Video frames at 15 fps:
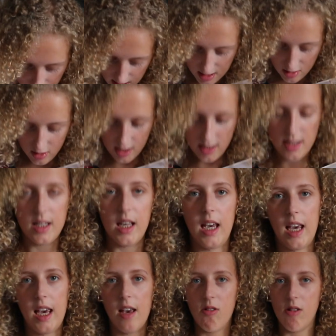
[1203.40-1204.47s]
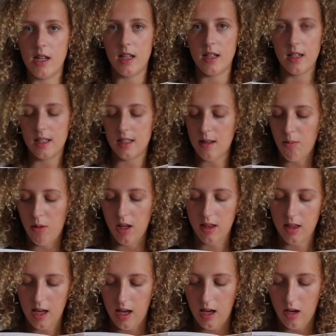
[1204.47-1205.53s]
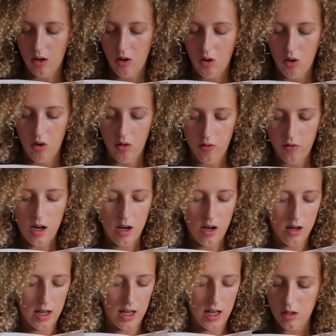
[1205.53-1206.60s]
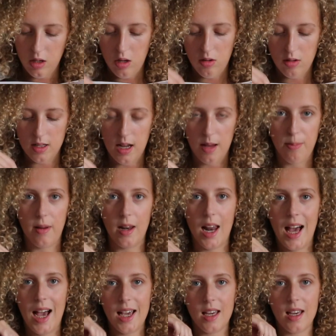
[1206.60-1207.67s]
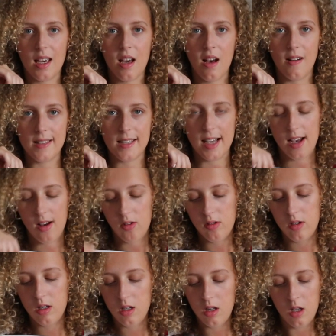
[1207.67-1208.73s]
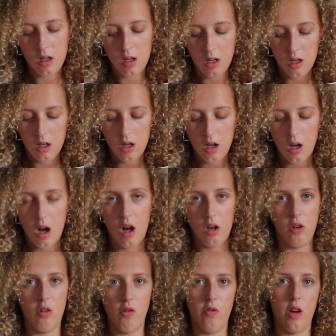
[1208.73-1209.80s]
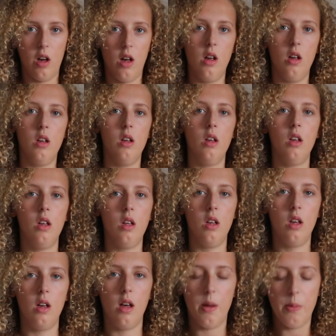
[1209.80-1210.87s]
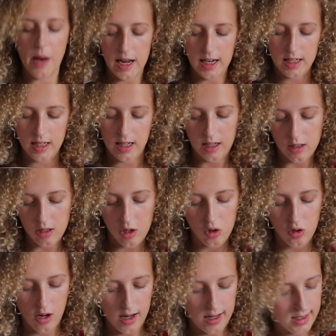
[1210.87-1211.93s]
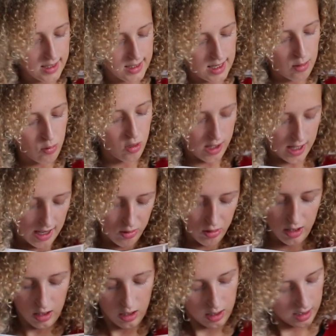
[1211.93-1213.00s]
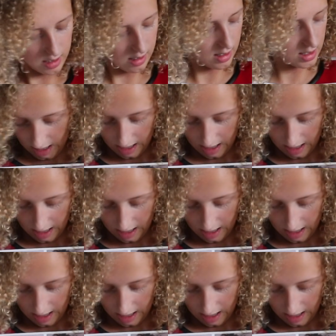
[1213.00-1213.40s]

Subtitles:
And you can see here I did a similar thing of I used a black cutout over a painting to try and see what that would look like.